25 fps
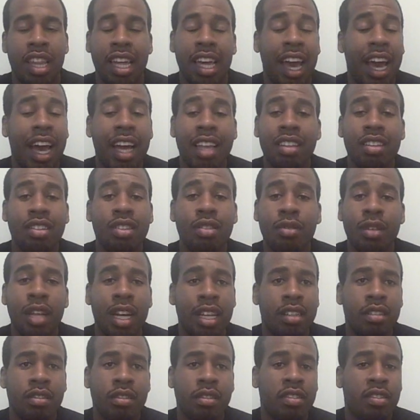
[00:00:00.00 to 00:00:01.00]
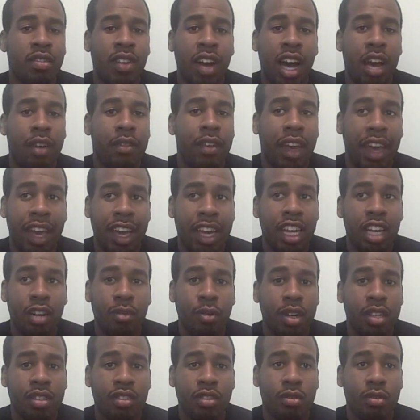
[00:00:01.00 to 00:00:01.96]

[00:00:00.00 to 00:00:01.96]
they had to do that to survive anyway.